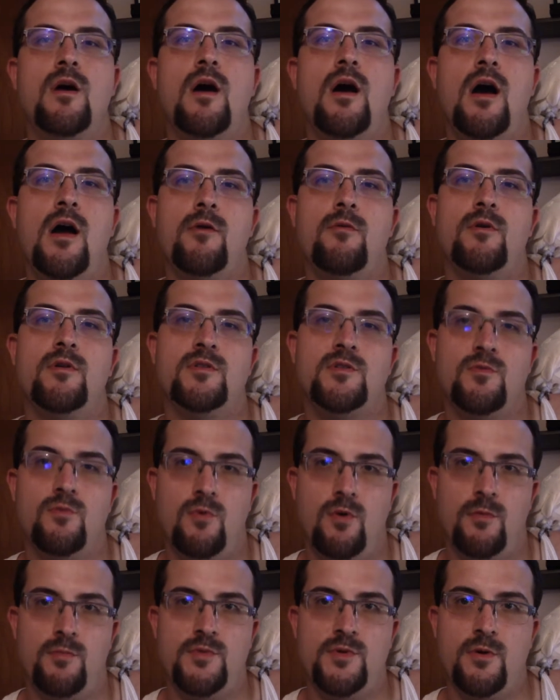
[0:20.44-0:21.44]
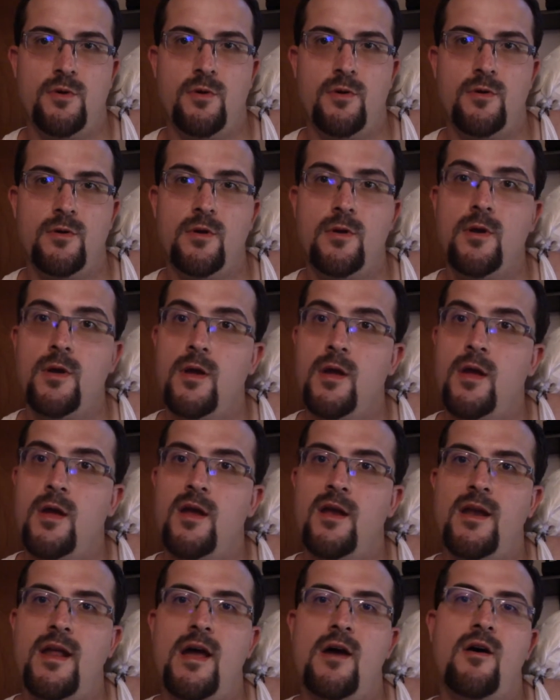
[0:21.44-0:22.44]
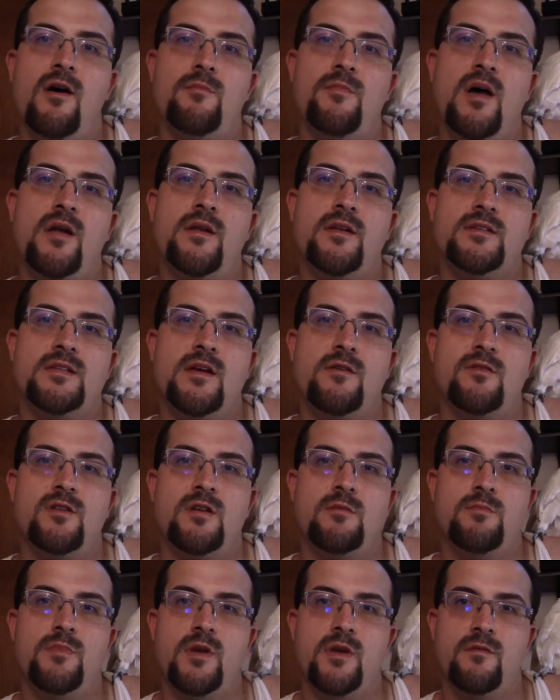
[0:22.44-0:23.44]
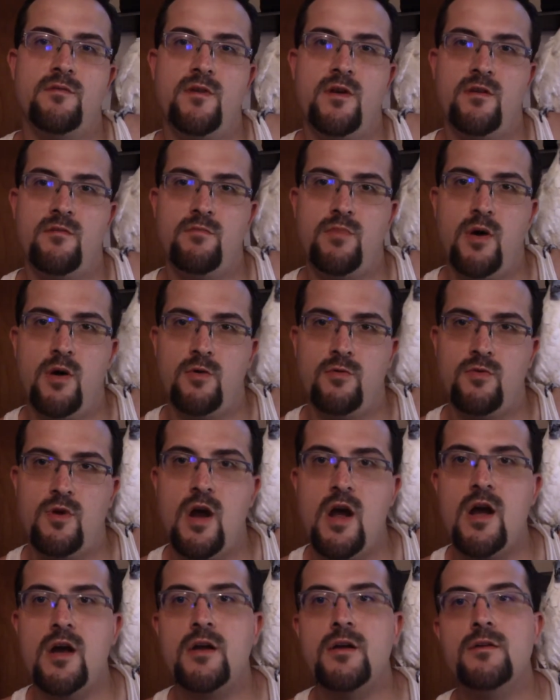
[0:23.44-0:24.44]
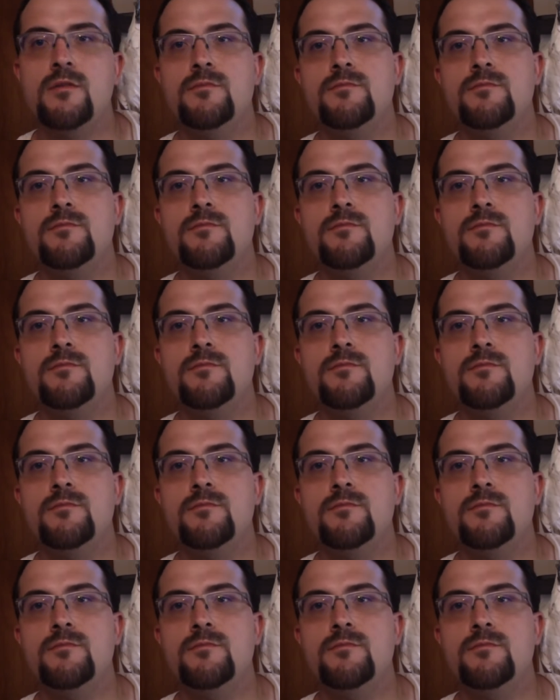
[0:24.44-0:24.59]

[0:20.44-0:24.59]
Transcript: I went to Warped Tour. Now, I'm not necessarily a big fan of punk rock.